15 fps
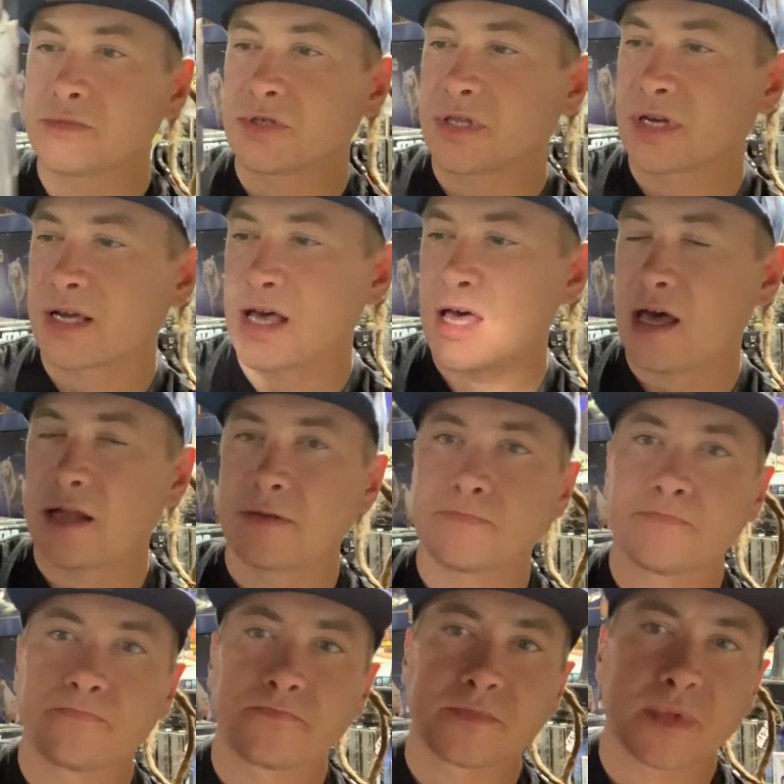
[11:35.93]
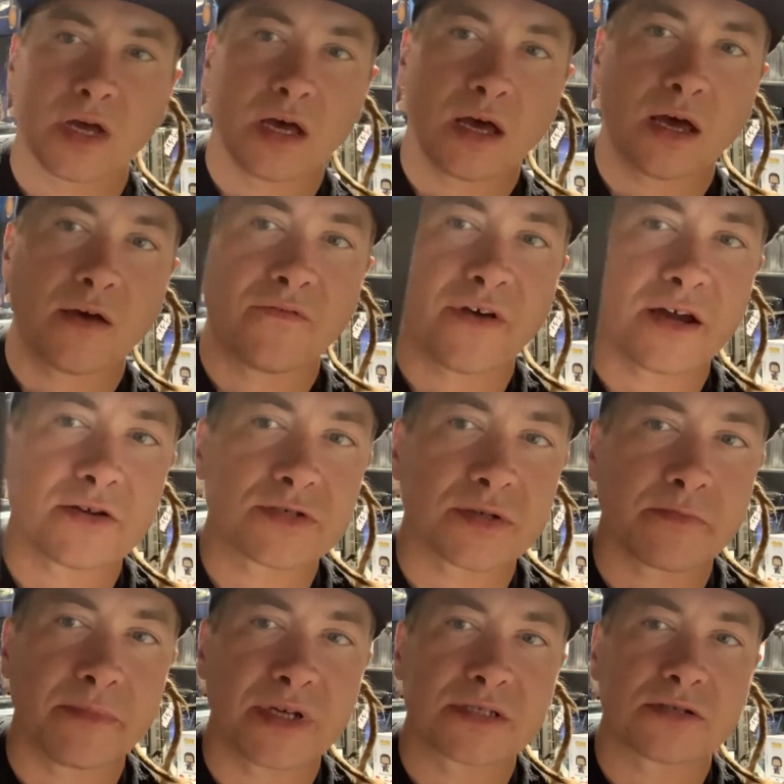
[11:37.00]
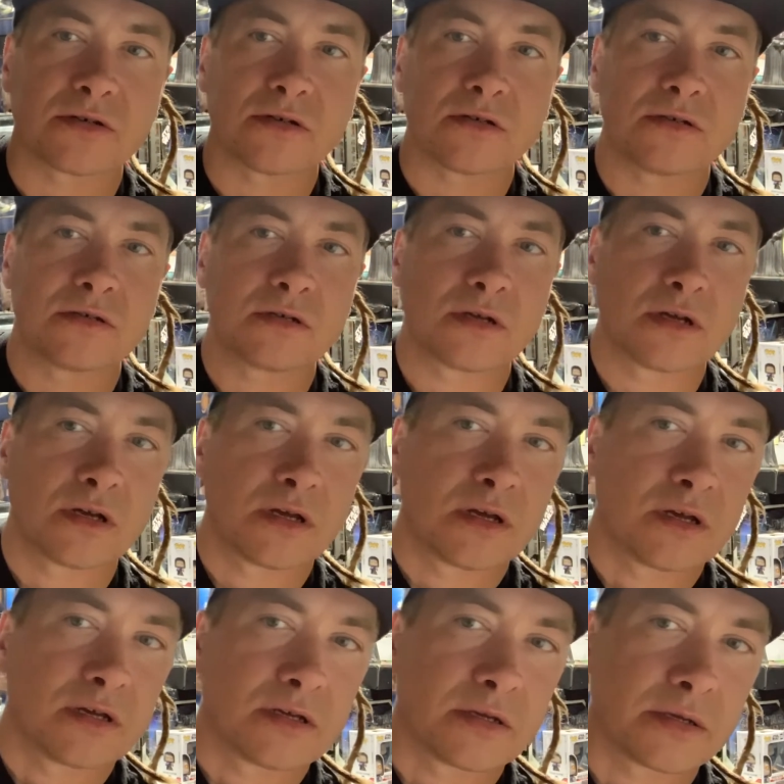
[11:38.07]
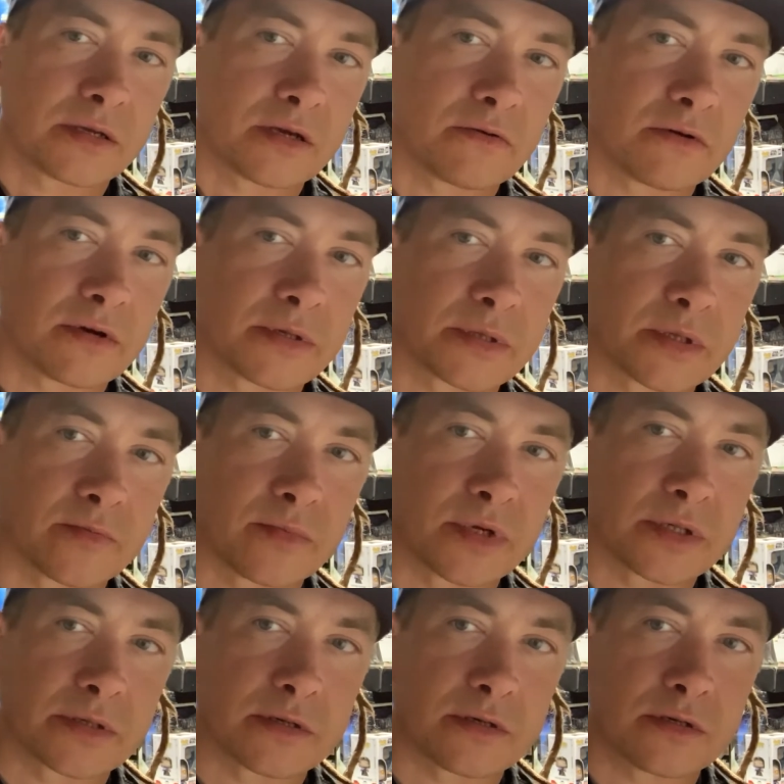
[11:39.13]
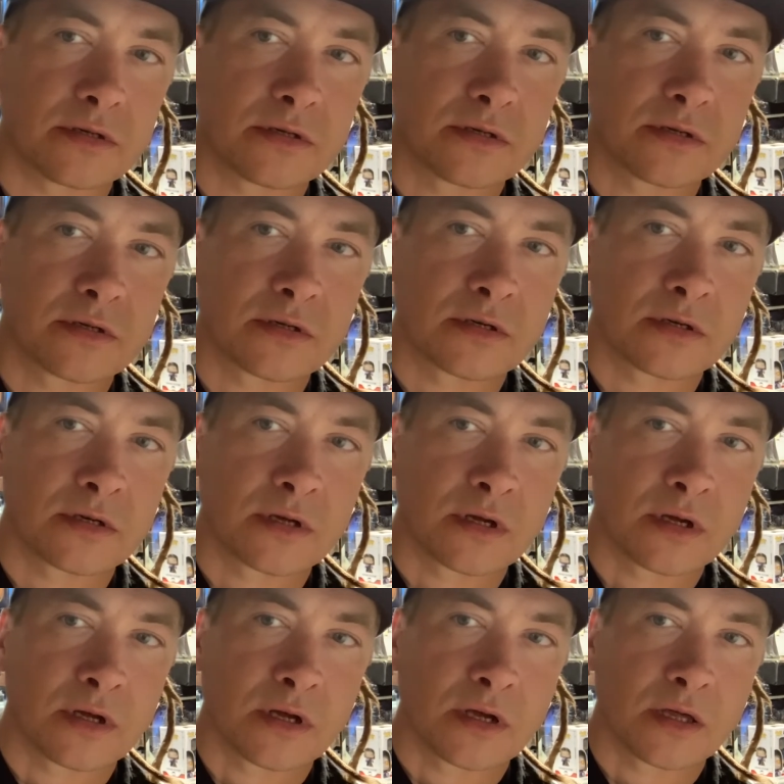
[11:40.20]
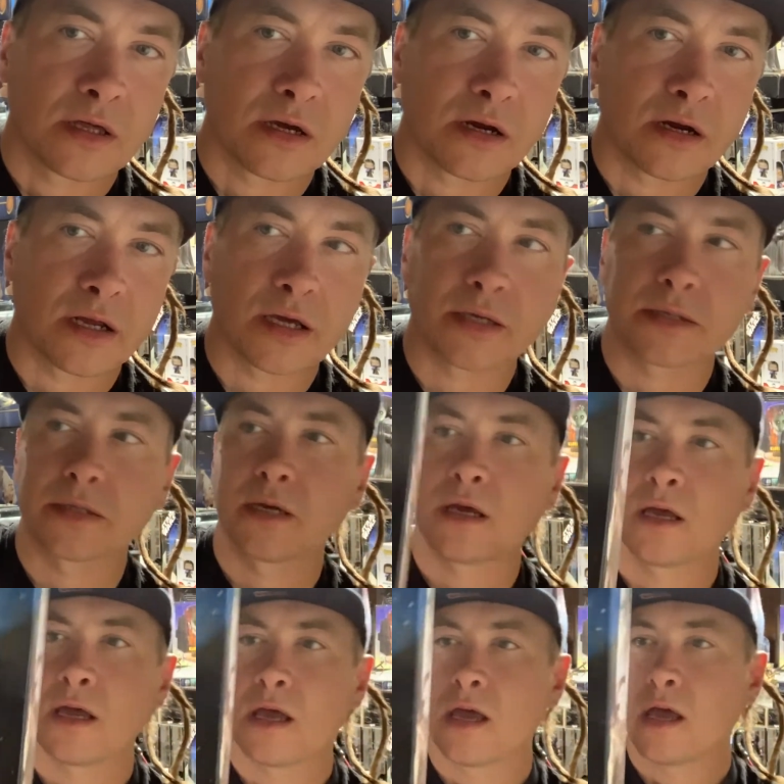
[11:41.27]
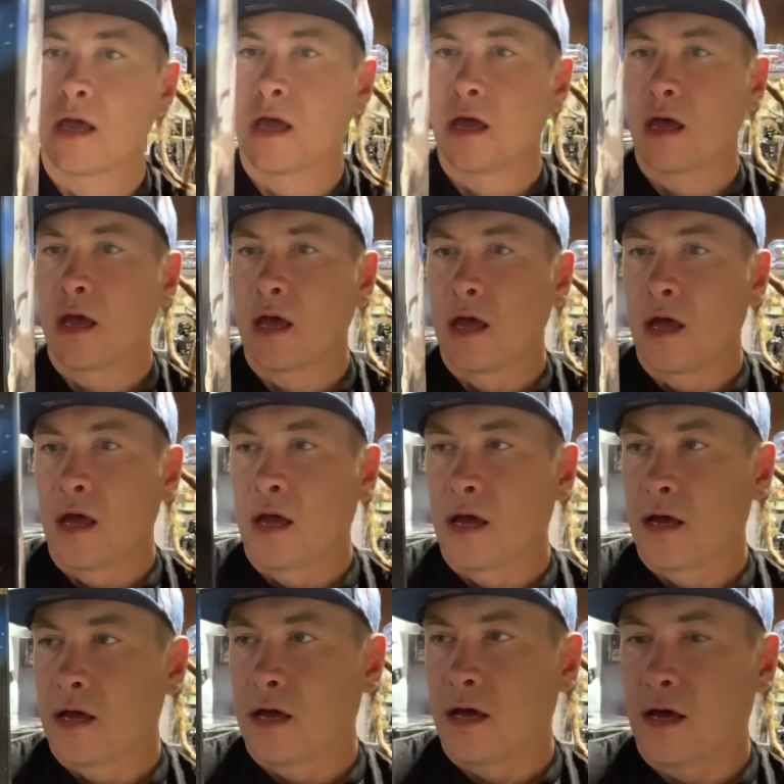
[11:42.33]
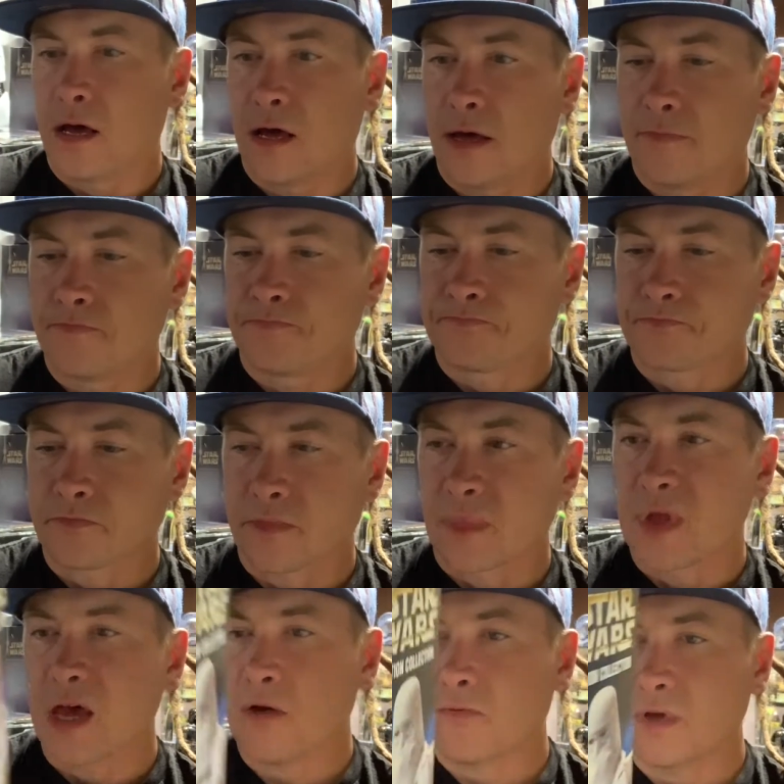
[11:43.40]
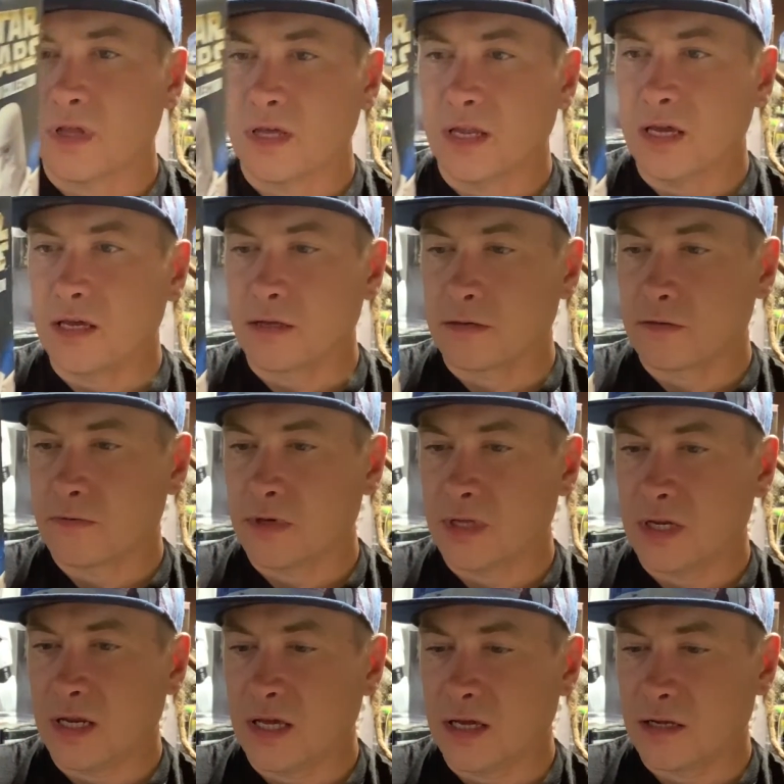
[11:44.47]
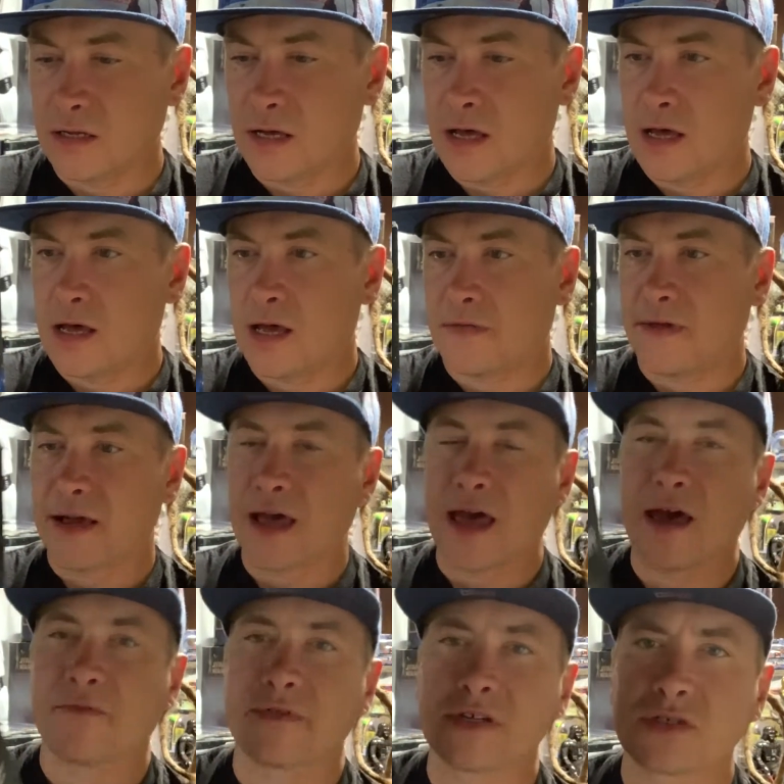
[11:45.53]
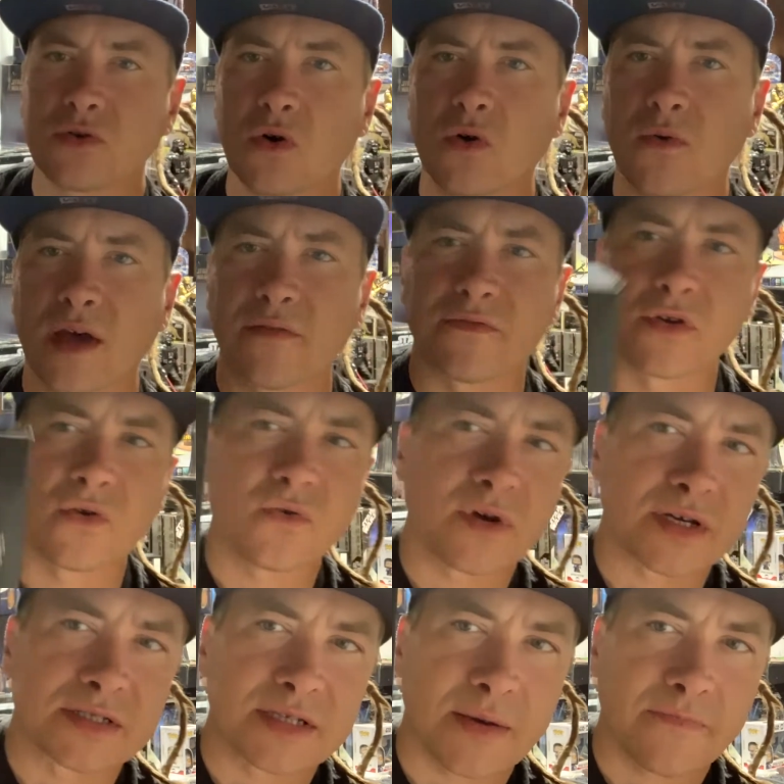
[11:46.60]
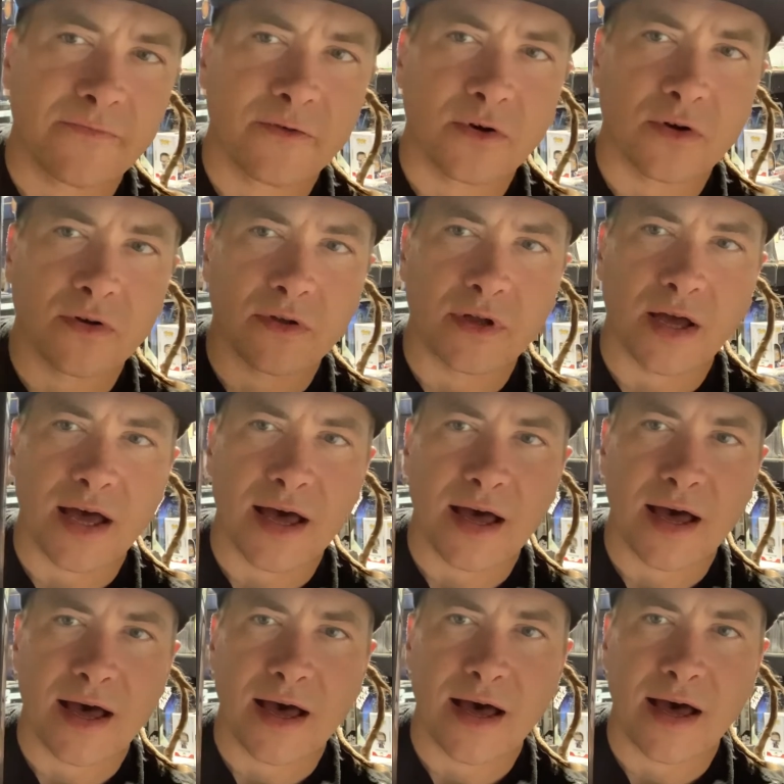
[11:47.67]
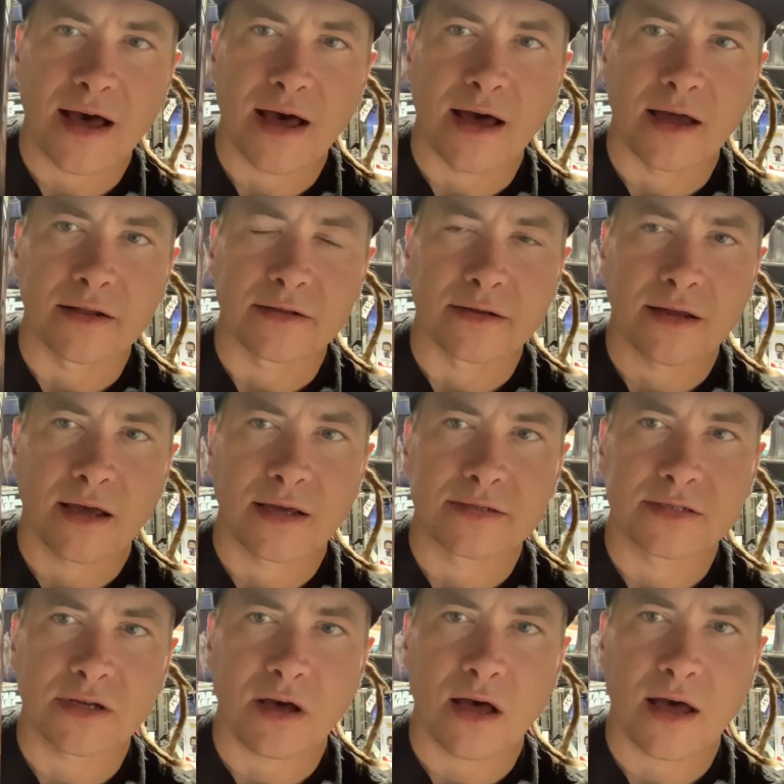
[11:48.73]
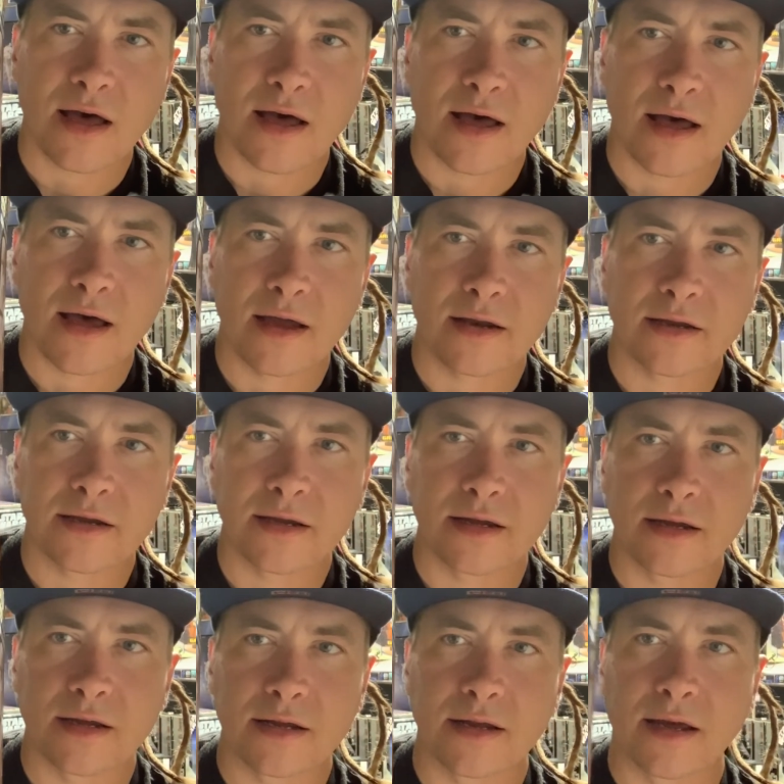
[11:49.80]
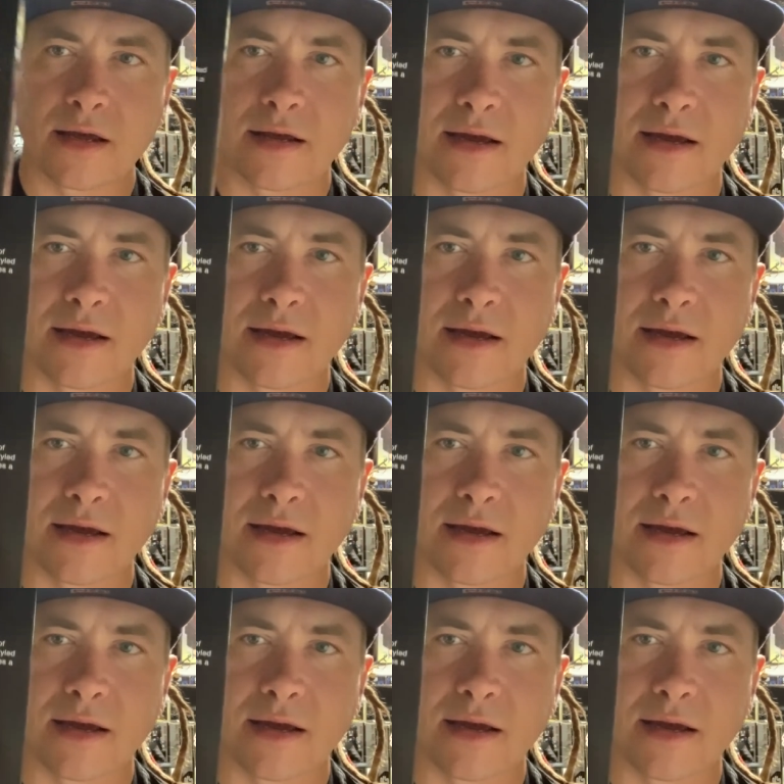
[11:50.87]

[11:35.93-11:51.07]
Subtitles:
with a gun, fires a missile. Let's see, where's the missile? There it is. Yeah, really neat. I think I have this whole wave too, except for Han. I saw Han, and I